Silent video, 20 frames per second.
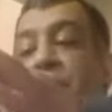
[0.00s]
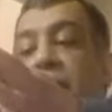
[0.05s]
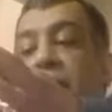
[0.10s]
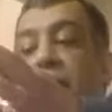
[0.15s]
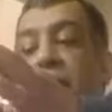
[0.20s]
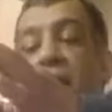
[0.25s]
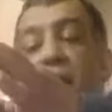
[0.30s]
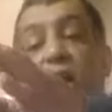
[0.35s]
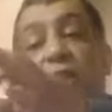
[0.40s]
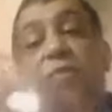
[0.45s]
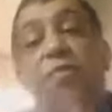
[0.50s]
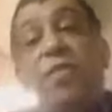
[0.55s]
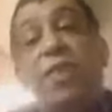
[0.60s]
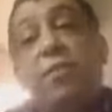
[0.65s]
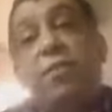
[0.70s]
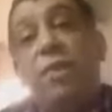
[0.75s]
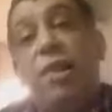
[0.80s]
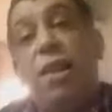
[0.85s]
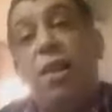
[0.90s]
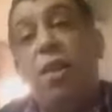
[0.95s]
hopefully
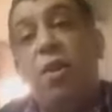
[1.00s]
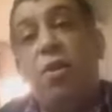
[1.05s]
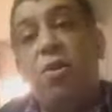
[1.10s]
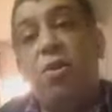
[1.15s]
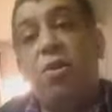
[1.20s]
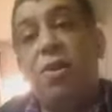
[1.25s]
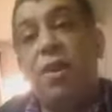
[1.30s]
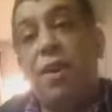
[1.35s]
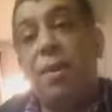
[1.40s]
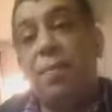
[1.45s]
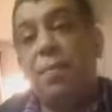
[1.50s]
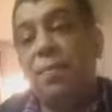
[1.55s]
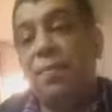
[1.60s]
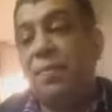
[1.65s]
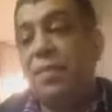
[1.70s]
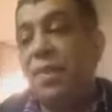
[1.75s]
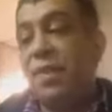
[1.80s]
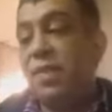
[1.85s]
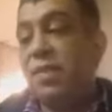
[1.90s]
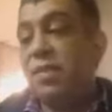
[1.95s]
with a lock on it.
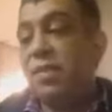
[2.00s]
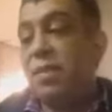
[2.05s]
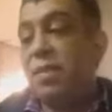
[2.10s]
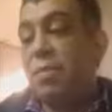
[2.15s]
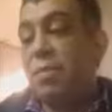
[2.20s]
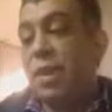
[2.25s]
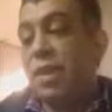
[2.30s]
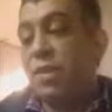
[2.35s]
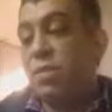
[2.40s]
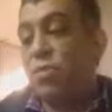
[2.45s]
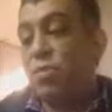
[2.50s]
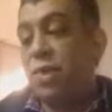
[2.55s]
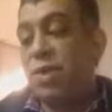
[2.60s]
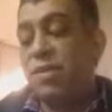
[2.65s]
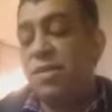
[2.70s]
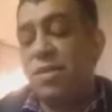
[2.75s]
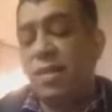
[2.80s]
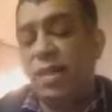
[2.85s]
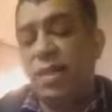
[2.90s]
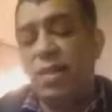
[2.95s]
These are the best
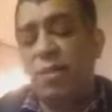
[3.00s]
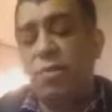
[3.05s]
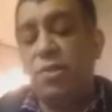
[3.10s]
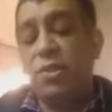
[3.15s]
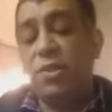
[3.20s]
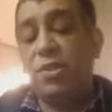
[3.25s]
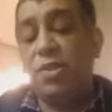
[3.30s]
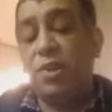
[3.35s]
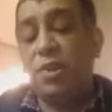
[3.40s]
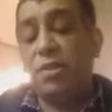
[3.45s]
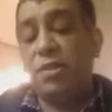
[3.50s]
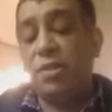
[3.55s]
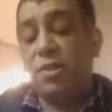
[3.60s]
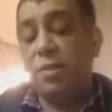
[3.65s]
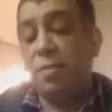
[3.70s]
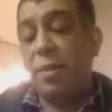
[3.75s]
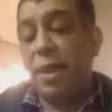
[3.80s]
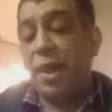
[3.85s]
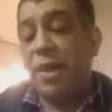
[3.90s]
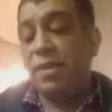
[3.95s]
ones. The Kilner jars are the
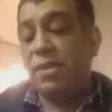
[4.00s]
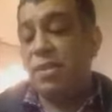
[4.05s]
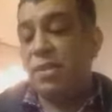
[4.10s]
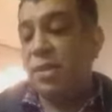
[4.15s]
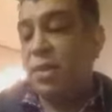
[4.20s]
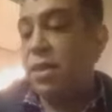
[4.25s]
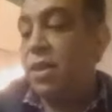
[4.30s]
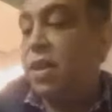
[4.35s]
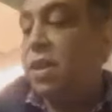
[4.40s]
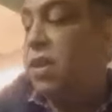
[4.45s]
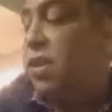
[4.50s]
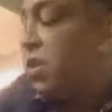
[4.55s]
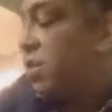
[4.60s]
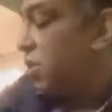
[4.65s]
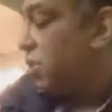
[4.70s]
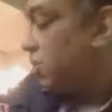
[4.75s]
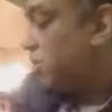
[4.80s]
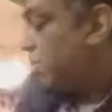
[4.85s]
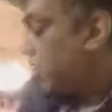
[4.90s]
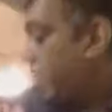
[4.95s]
best. So you